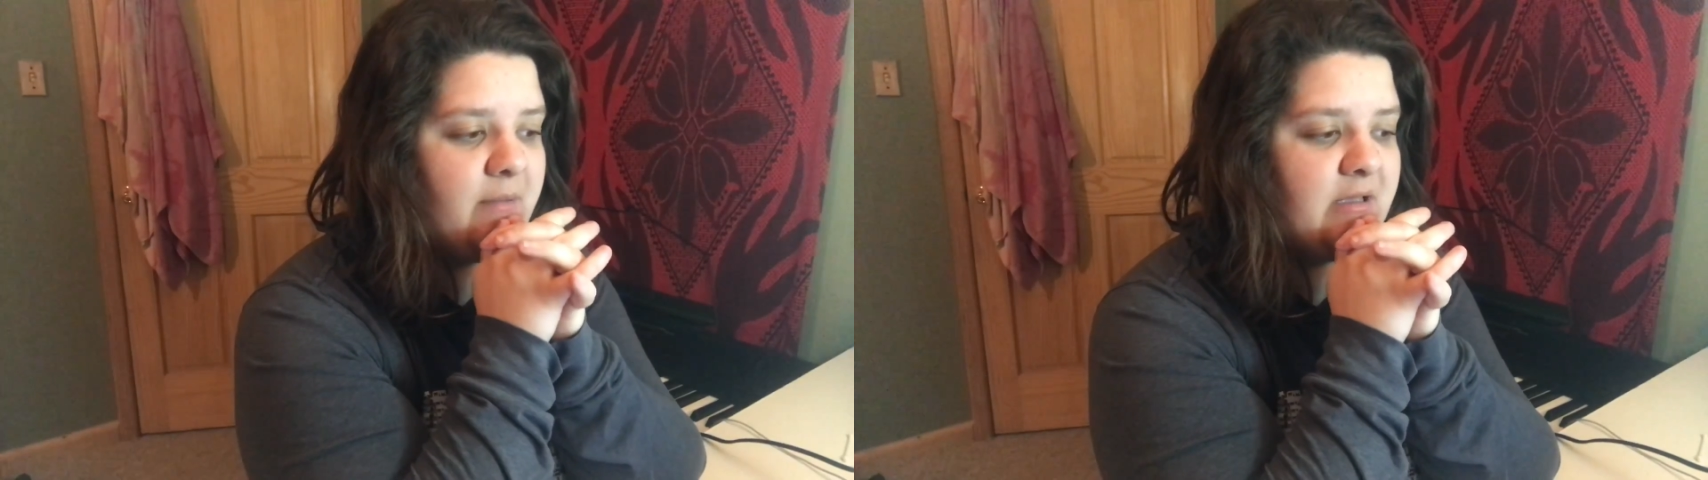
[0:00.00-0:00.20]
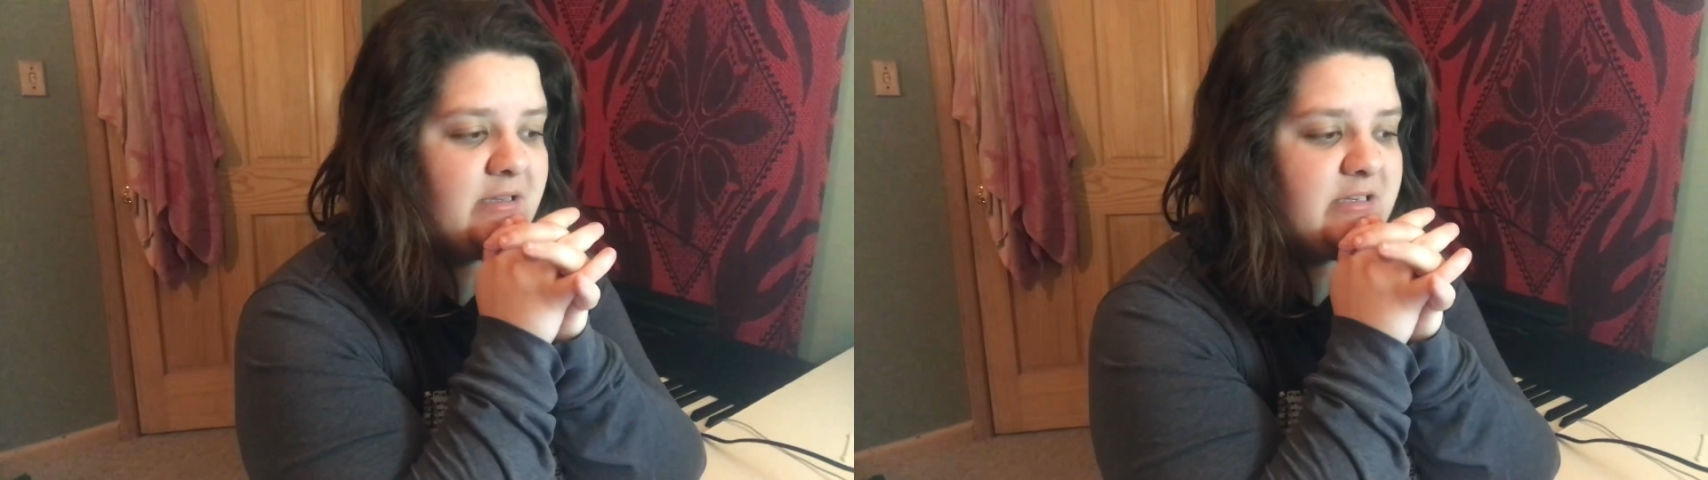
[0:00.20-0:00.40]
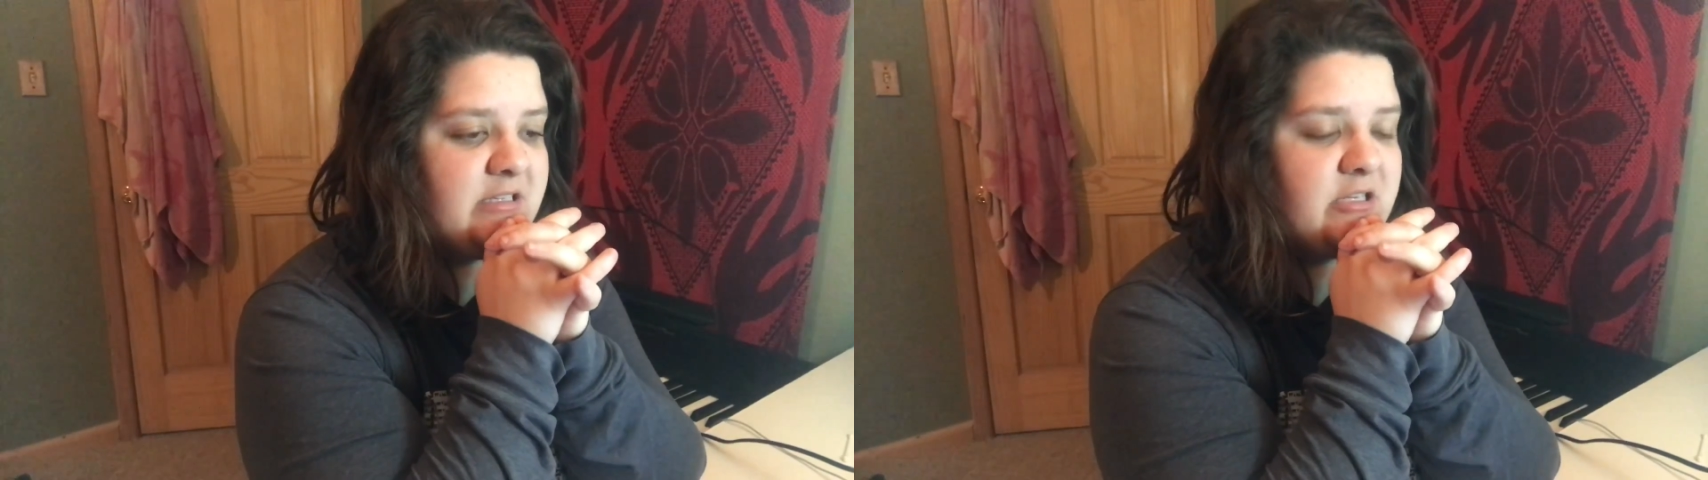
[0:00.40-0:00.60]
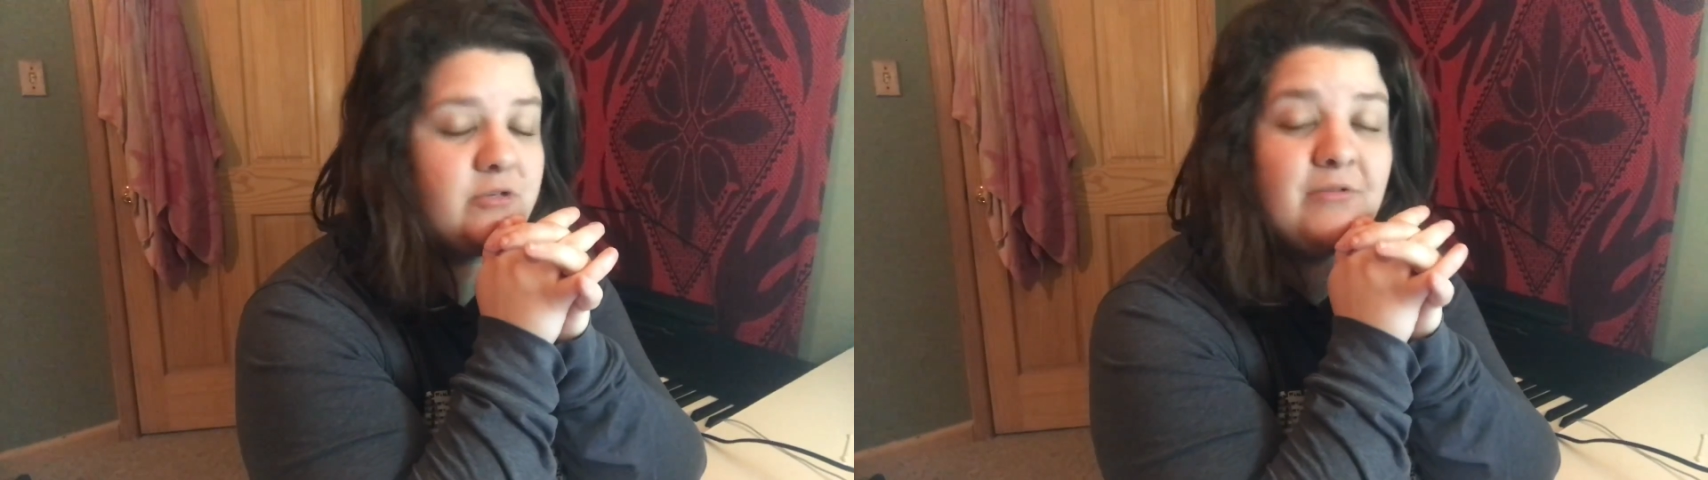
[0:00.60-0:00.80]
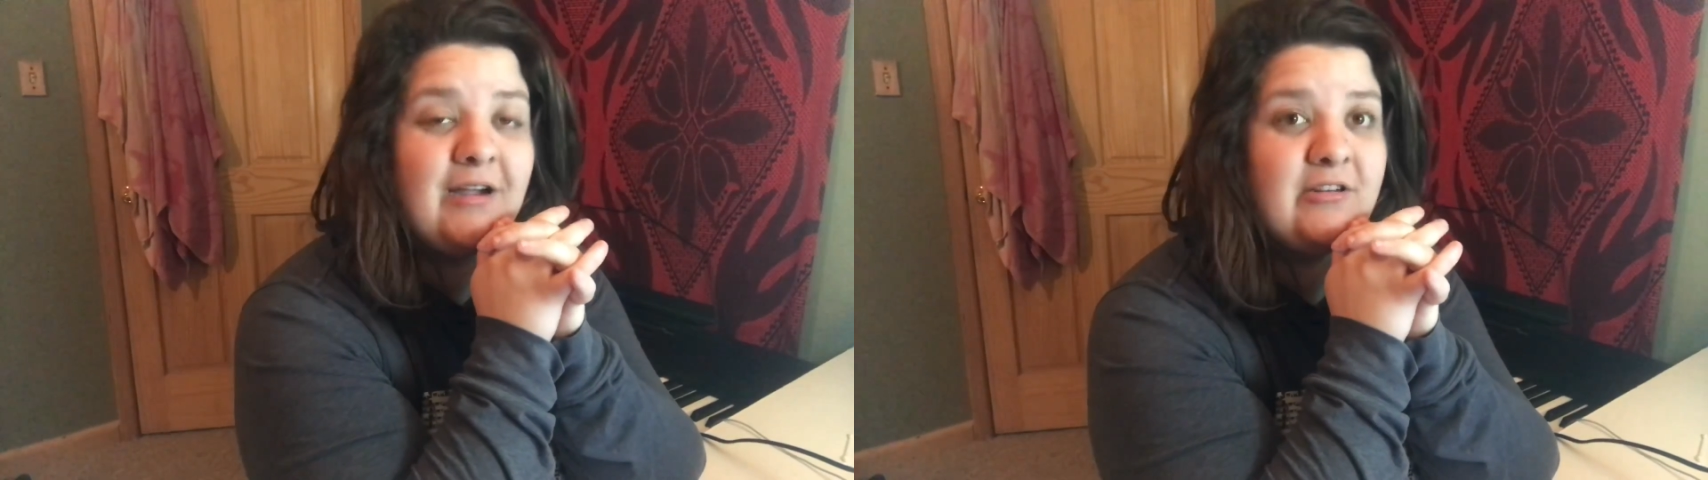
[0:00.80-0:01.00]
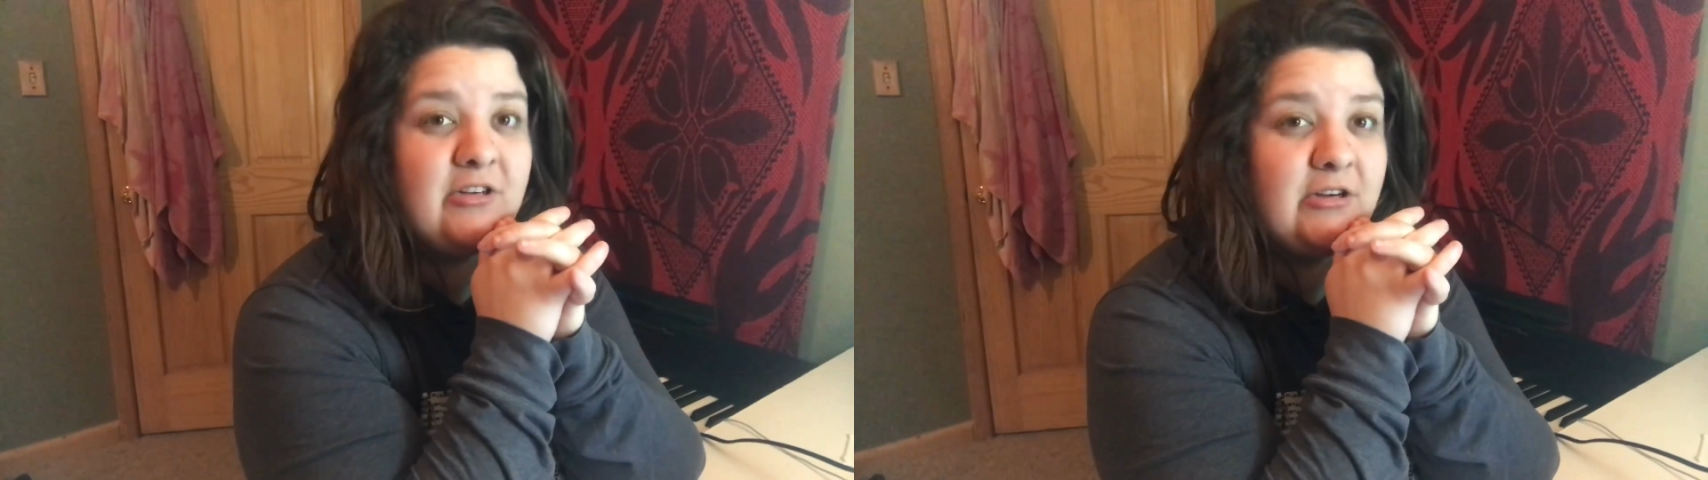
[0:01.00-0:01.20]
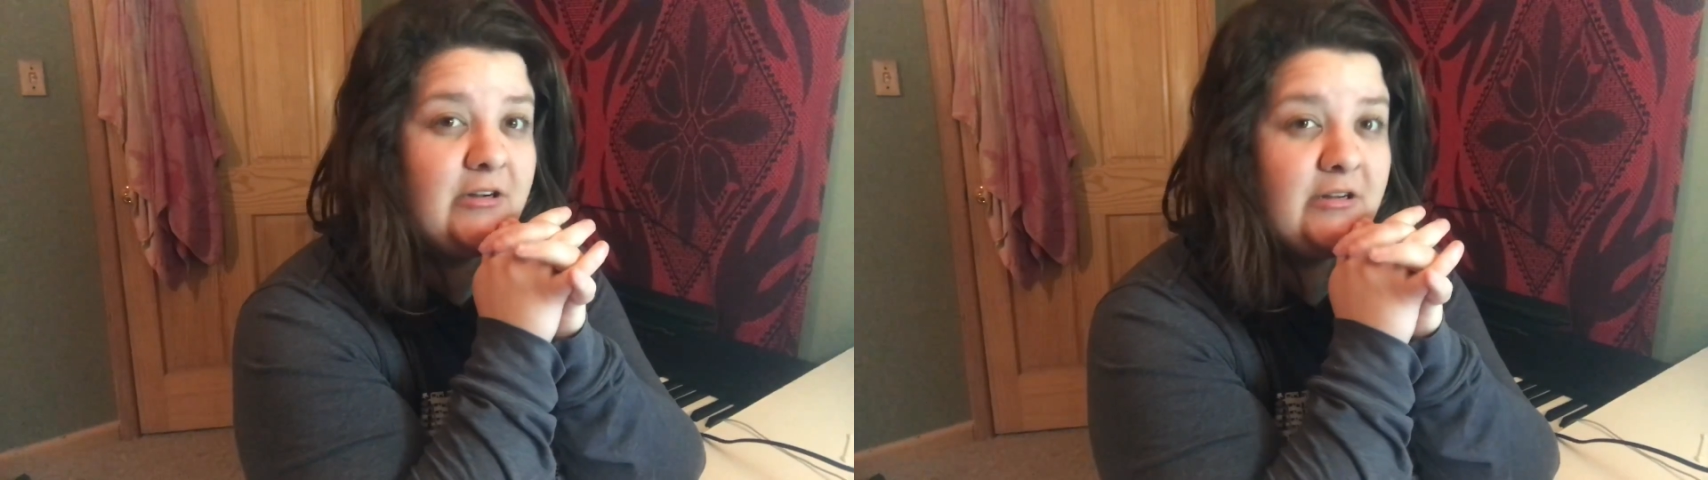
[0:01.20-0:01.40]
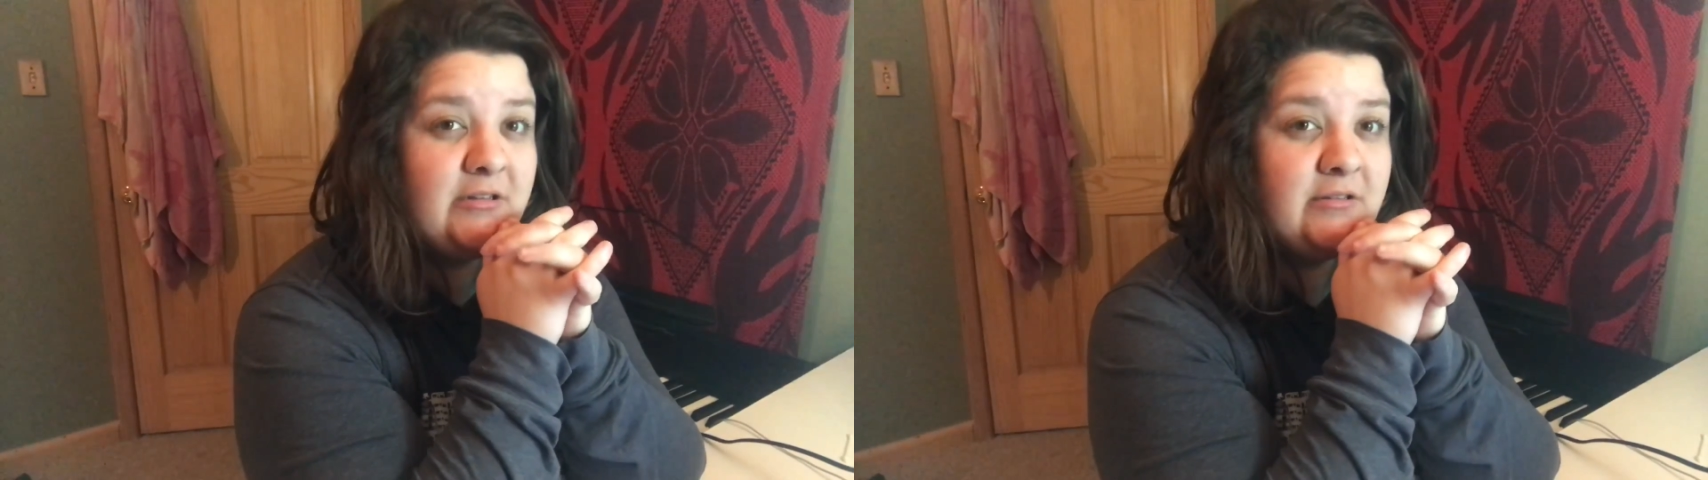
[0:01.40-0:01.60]
because the
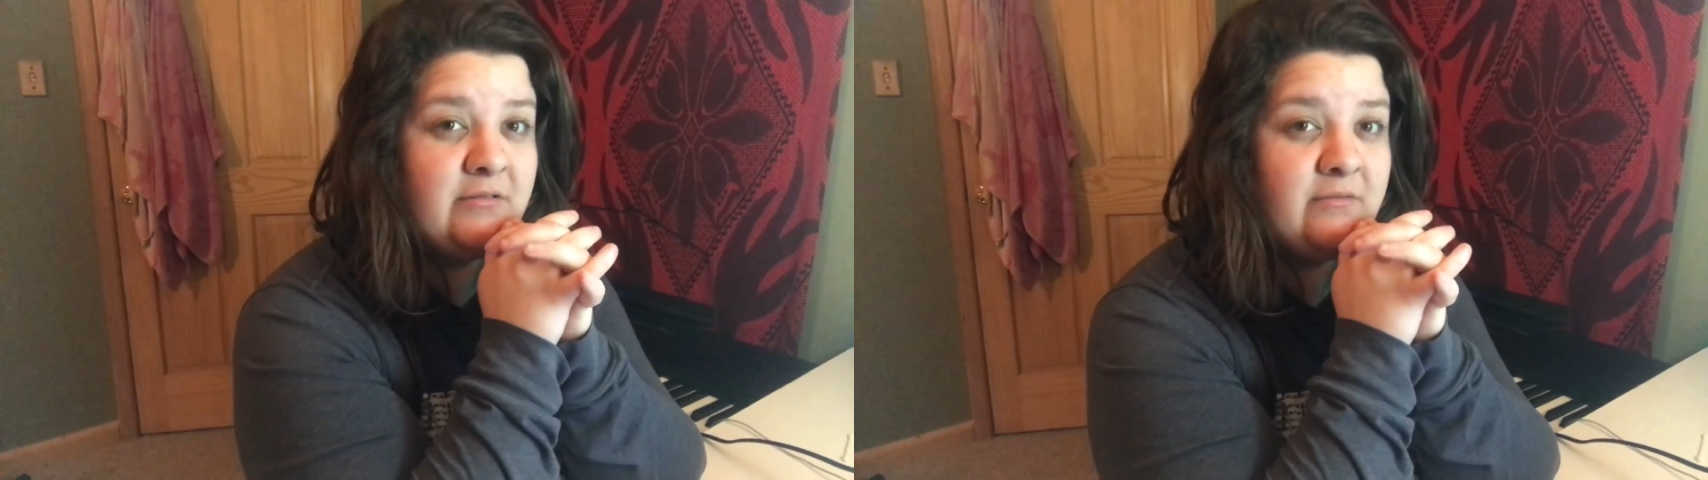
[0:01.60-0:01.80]
director